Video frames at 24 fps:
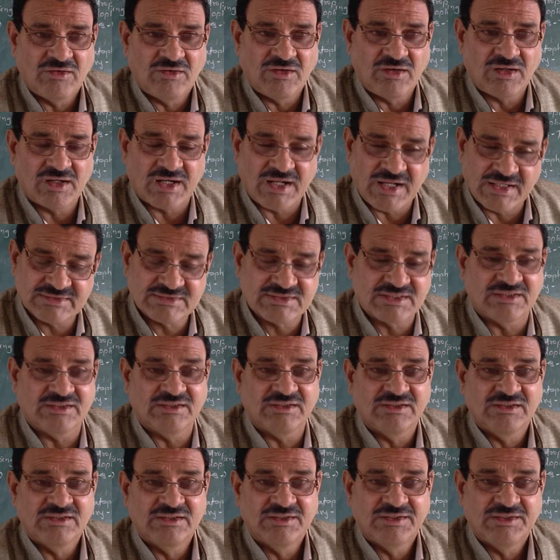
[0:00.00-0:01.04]
asked
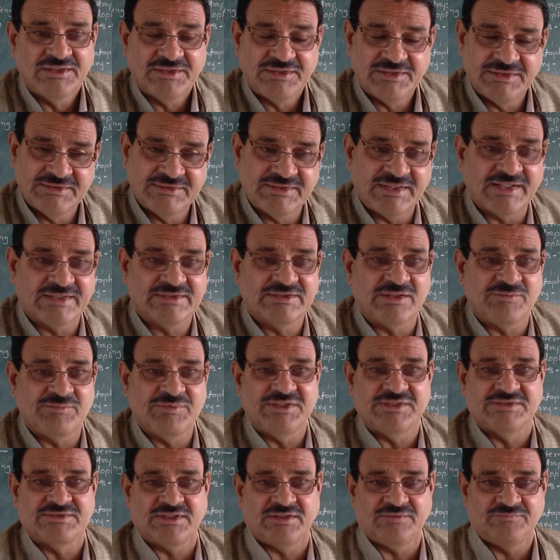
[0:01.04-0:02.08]
in the
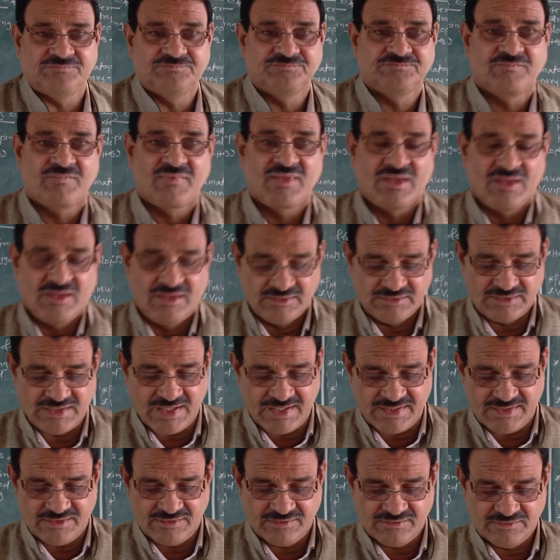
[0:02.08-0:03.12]
examination.
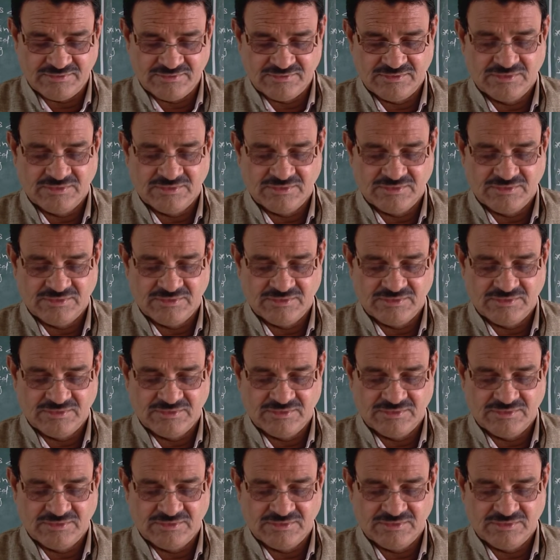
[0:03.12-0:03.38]
Then